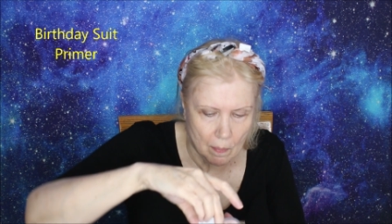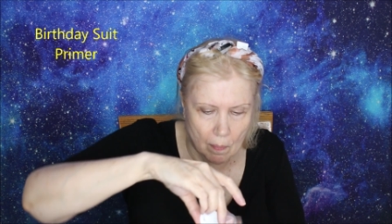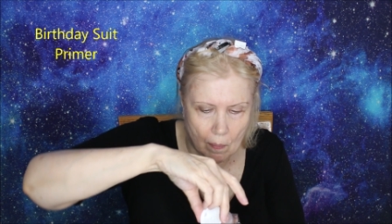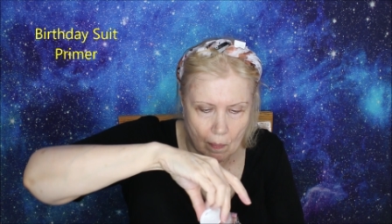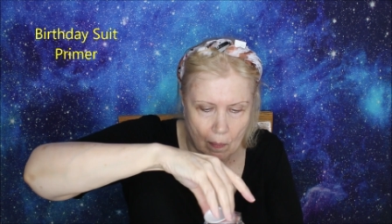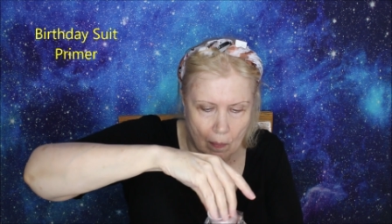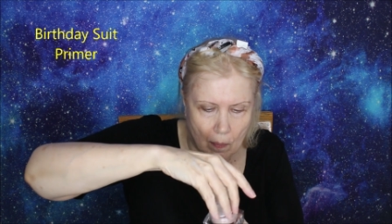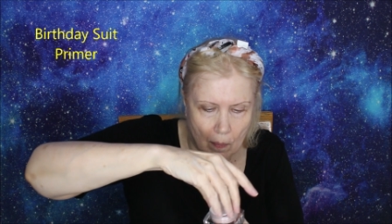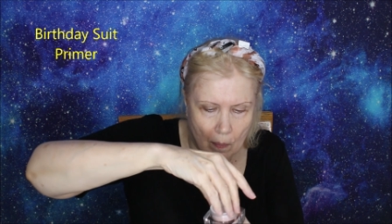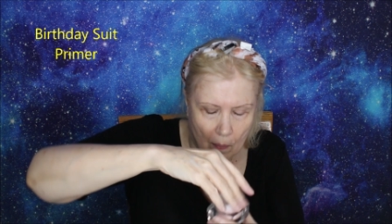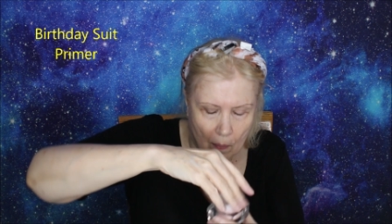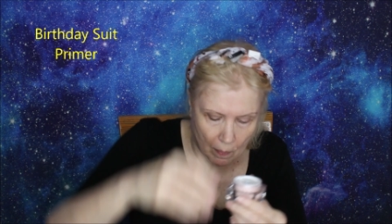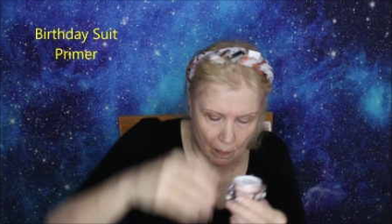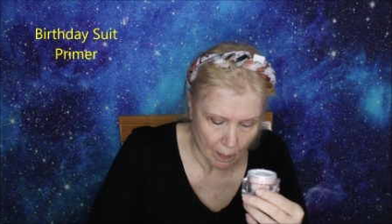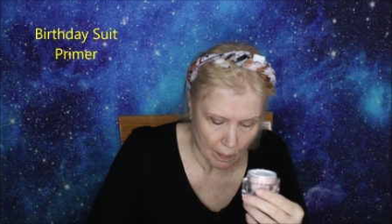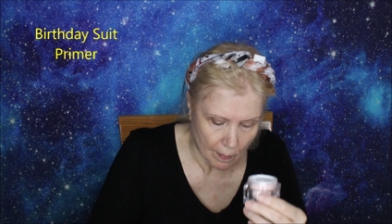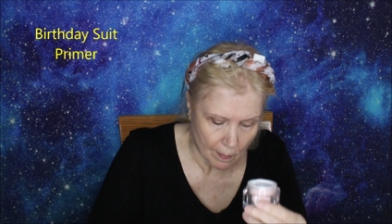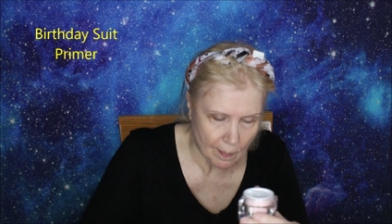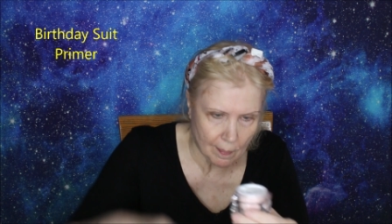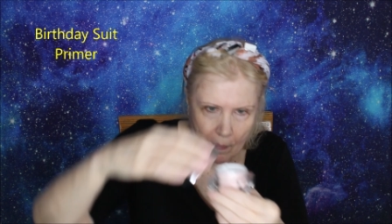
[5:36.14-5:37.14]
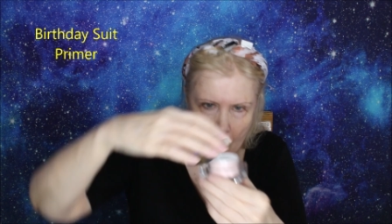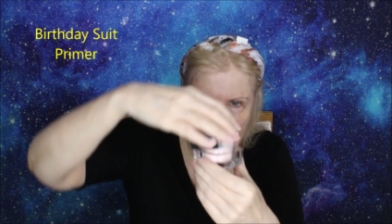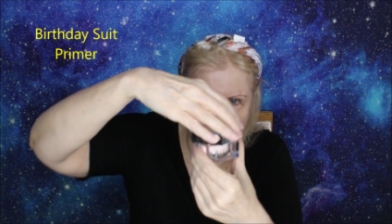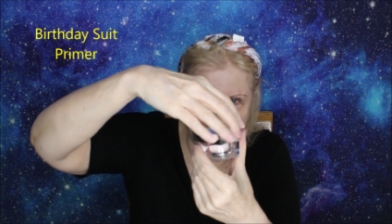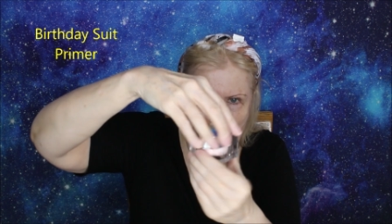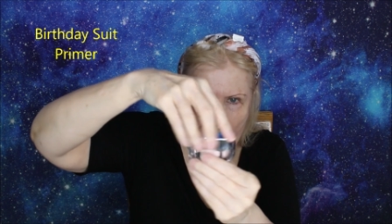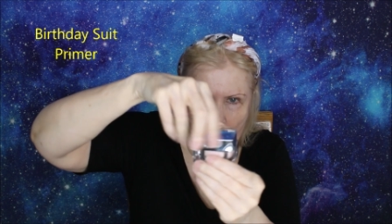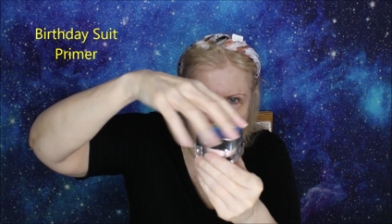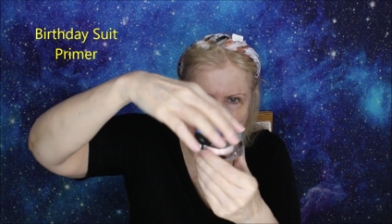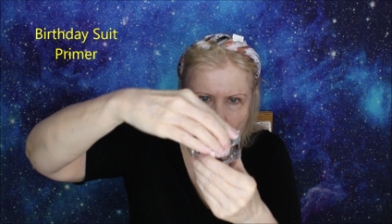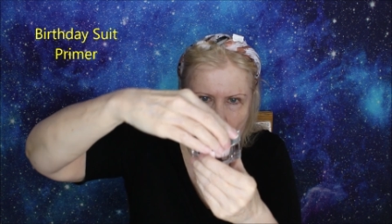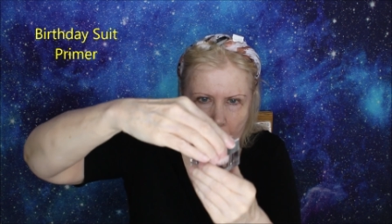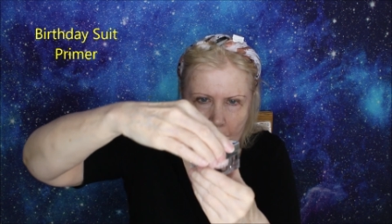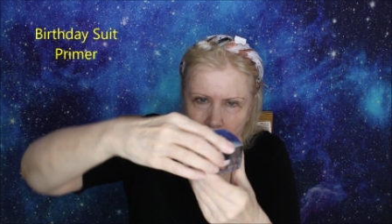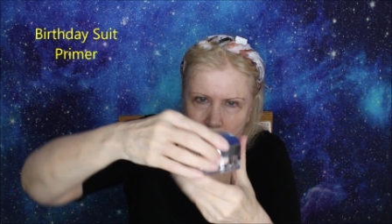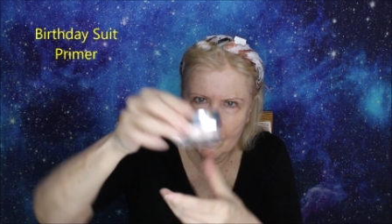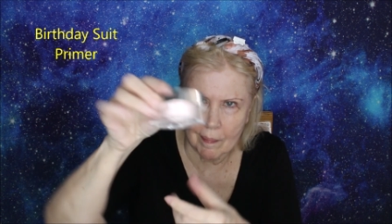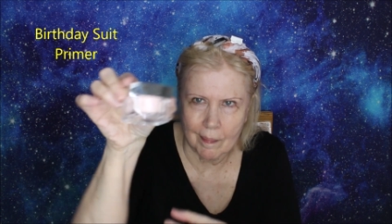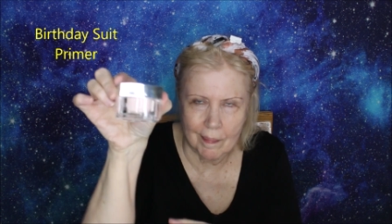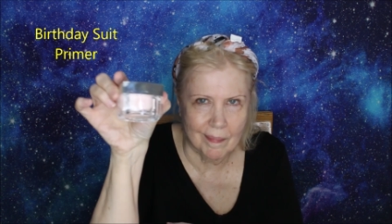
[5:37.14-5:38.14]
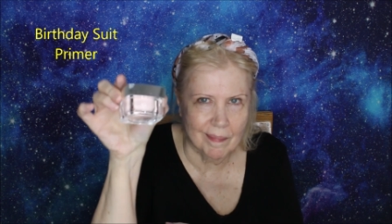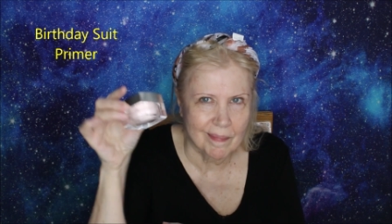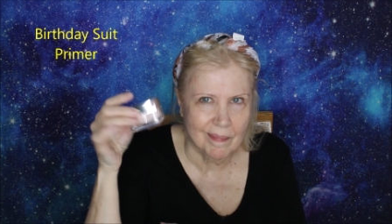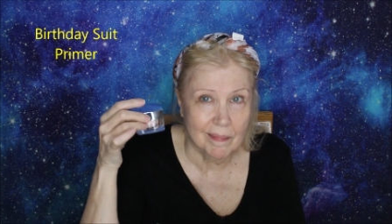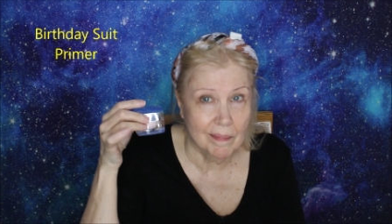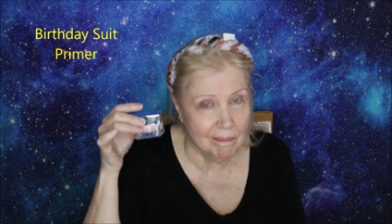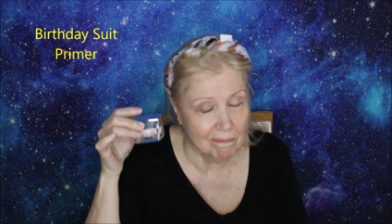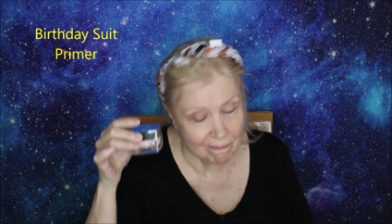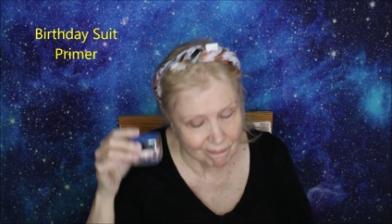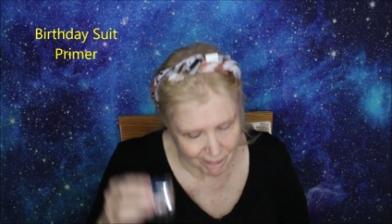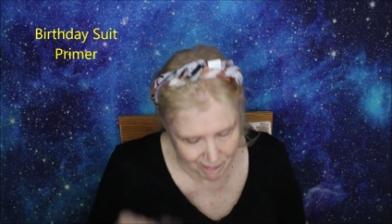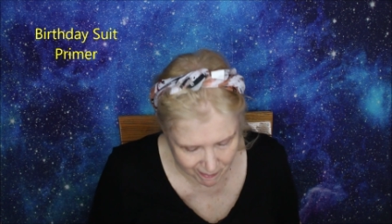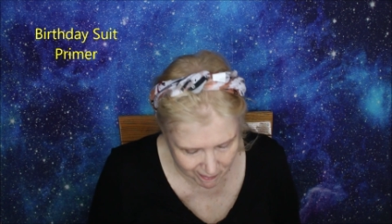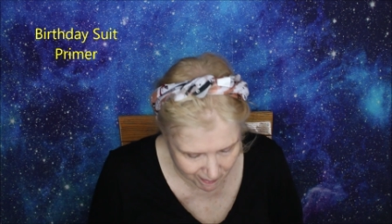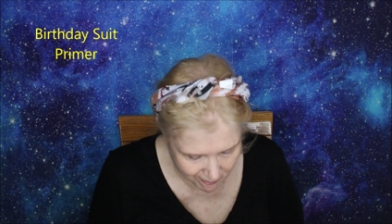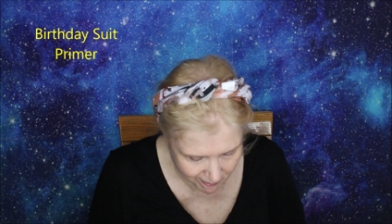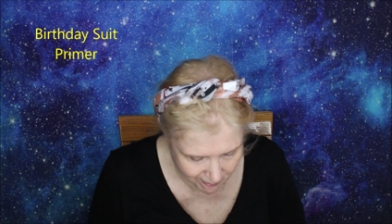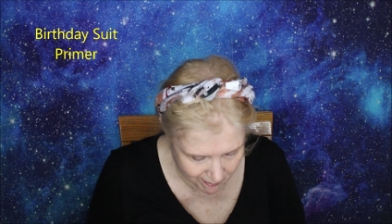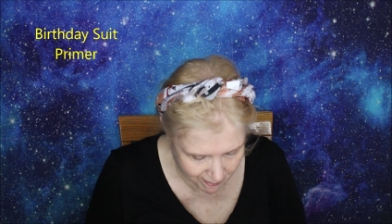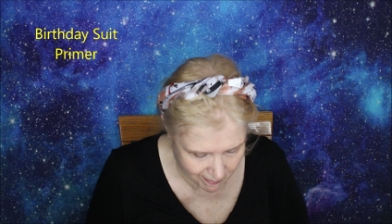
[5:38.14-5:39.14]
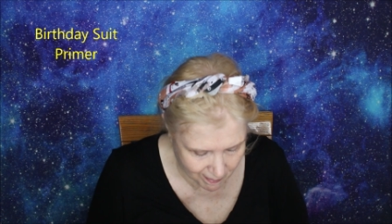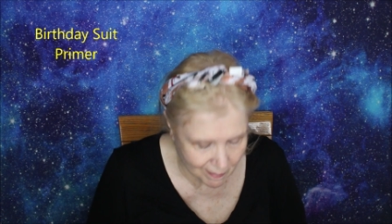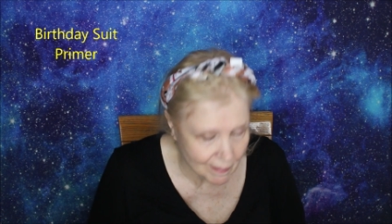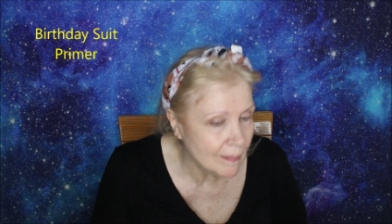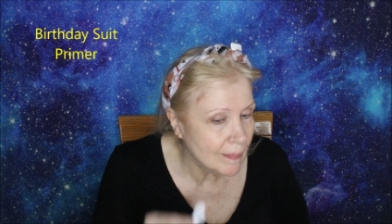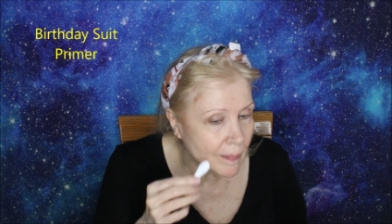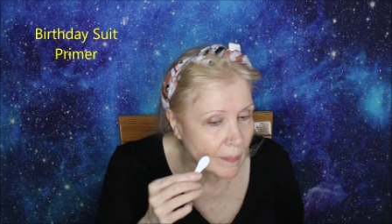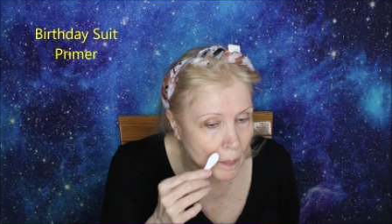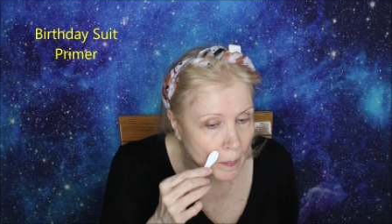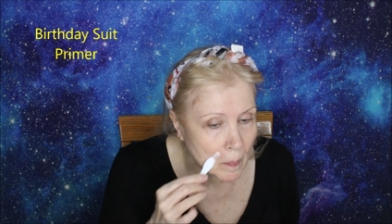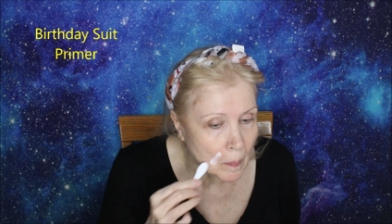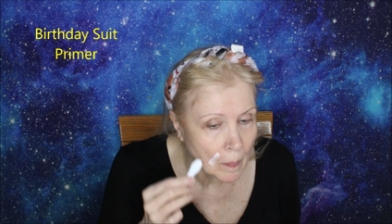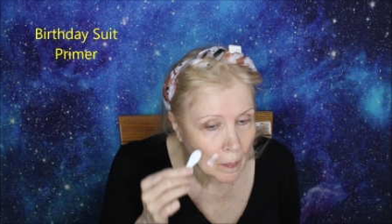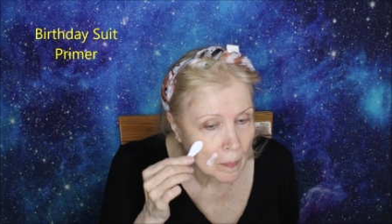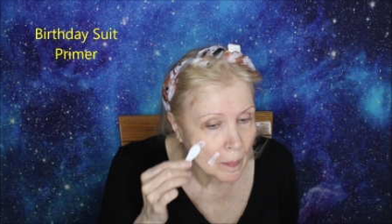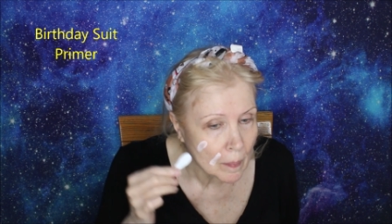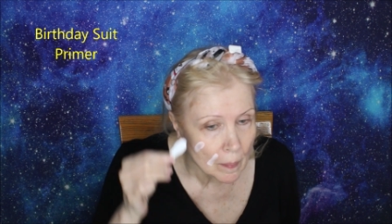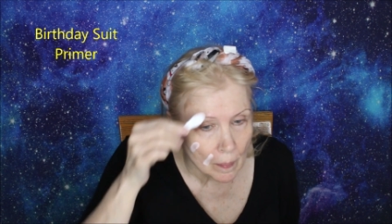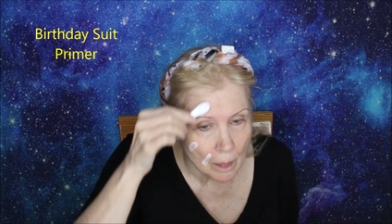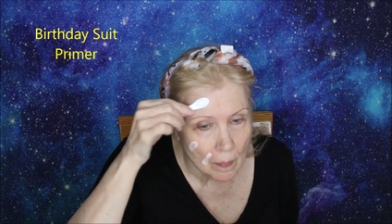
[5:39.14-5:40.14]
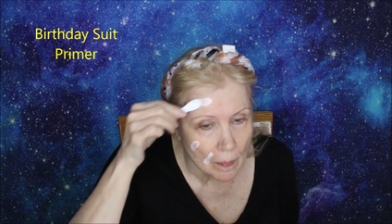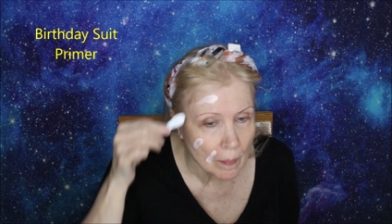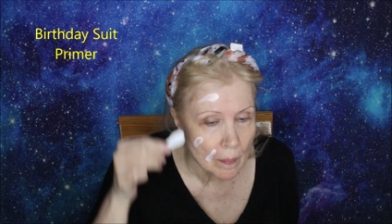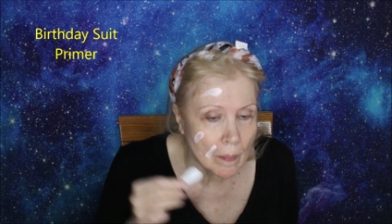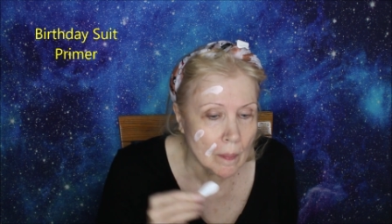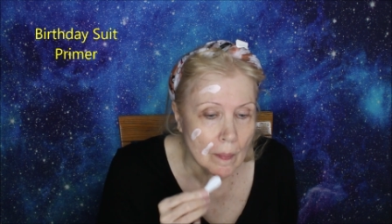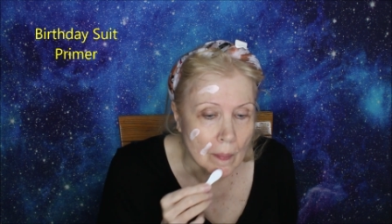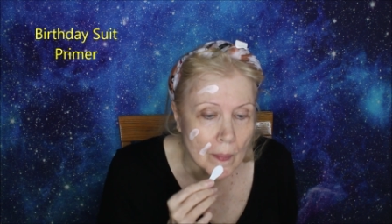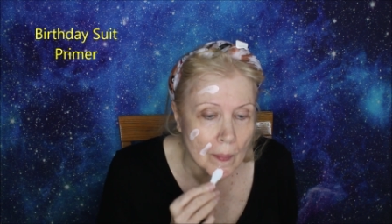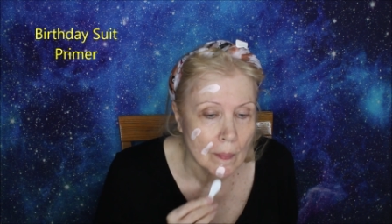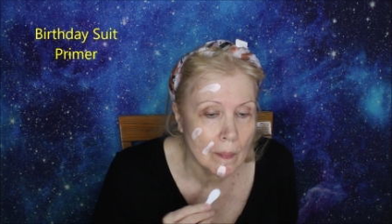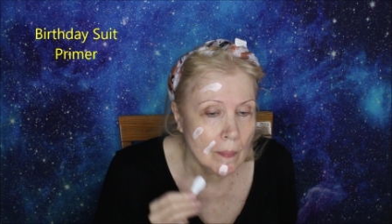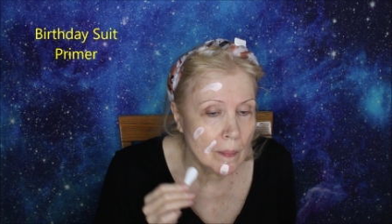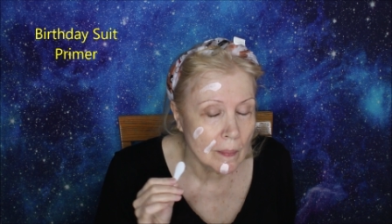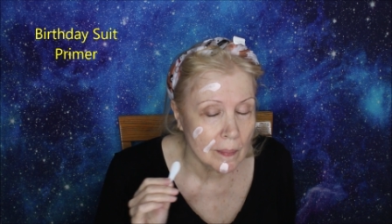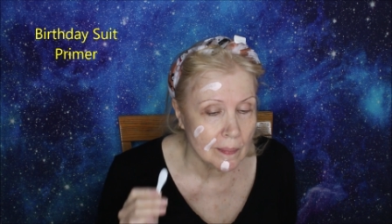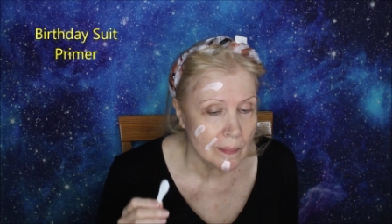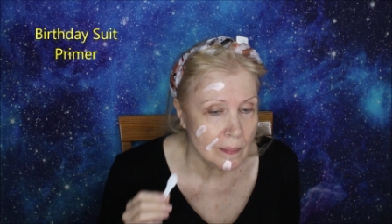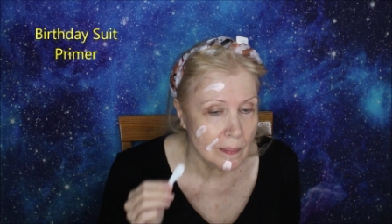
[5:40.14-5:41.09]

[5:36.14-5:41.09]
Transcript: creamy face primer. Makes the makeup and everything go on really smooth.